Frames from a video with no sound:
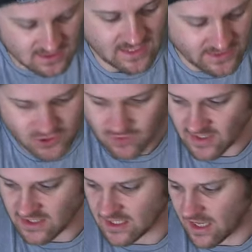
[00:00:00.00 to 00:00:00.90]
are the
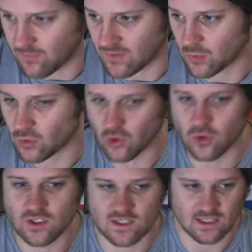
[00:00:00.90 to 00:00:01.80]
instruments that people
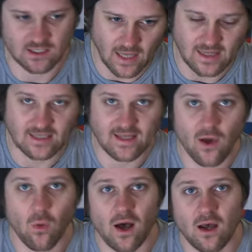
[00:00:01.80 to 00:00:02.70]
used in the
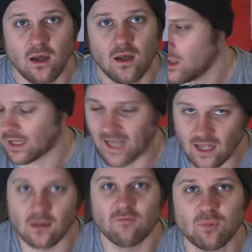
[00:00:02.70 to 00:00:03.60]
Delta. Like, I
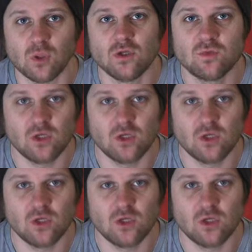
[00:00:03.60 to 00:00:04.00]
love blues